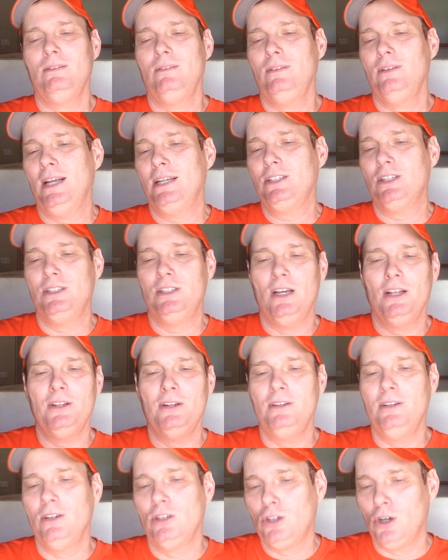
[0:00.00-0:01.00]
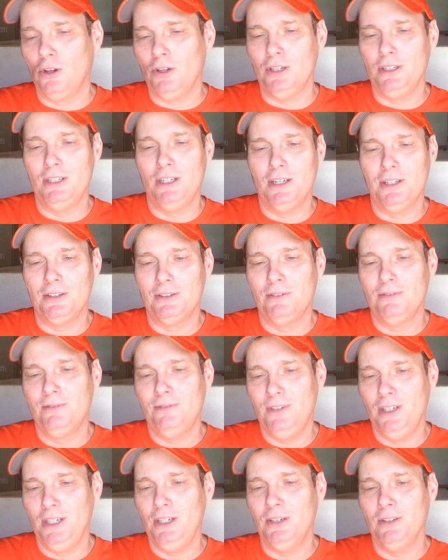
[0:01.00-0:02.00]
that's another
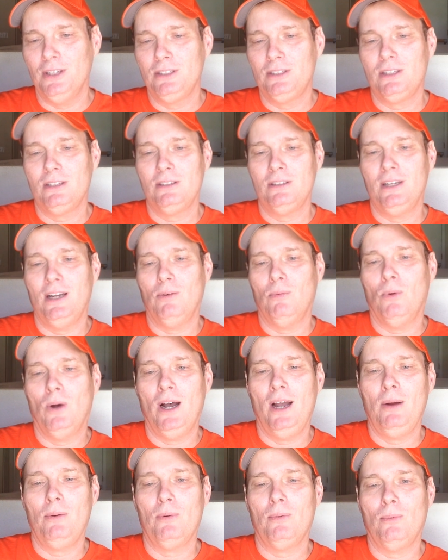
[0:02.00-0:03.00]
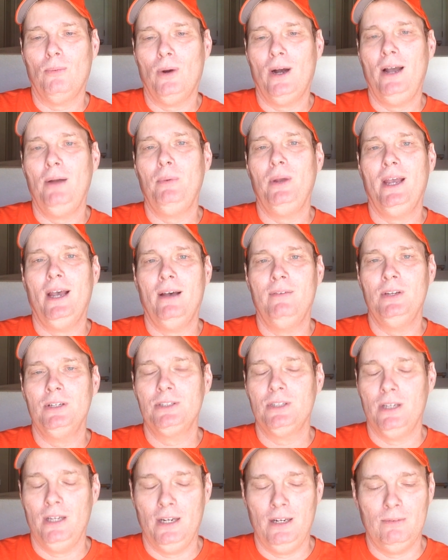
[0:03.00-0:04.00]
video that why we have
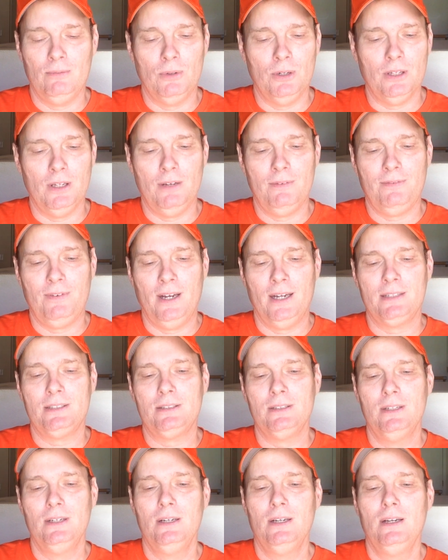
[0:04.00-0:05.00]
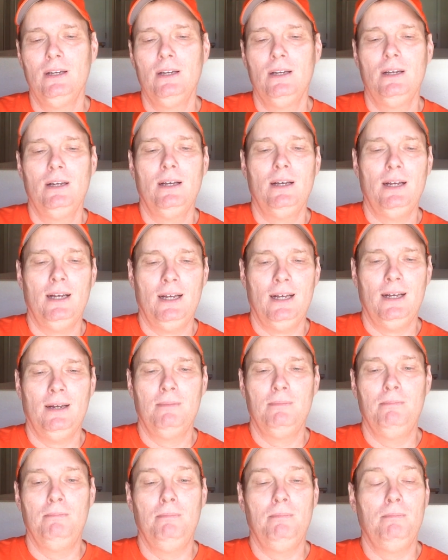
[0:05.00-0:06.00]
this, and it really affects
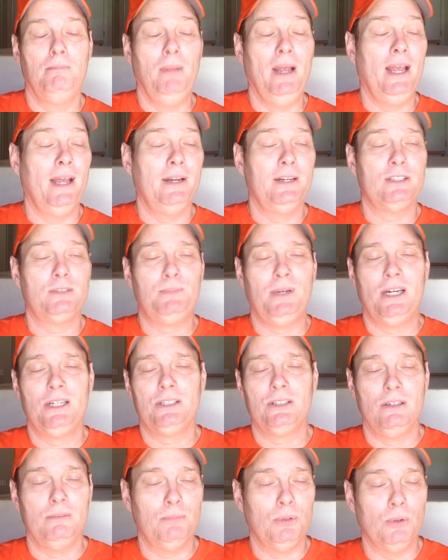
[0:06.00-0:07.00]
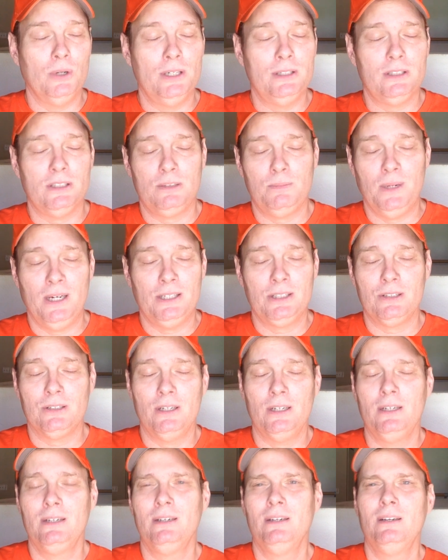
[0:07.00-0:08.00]
men, especially boys,
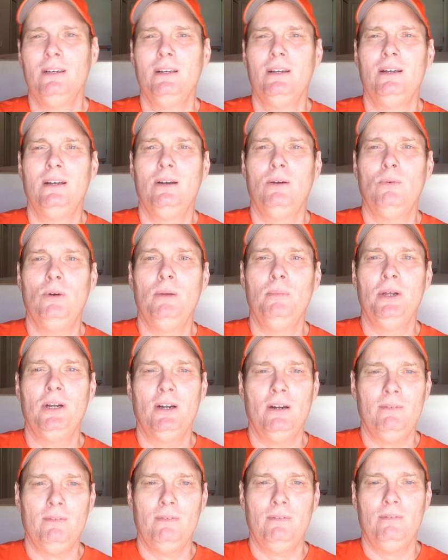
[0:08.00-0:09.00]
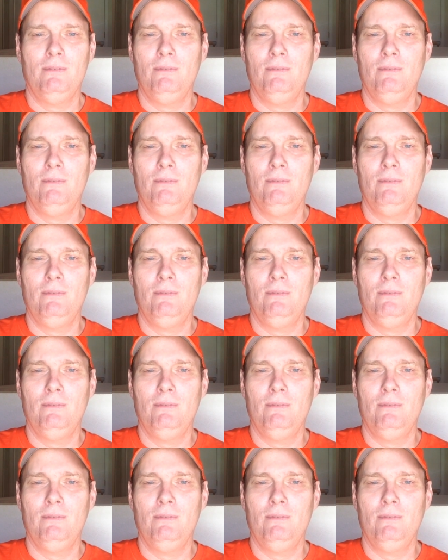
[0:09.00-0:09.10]
especially women. Are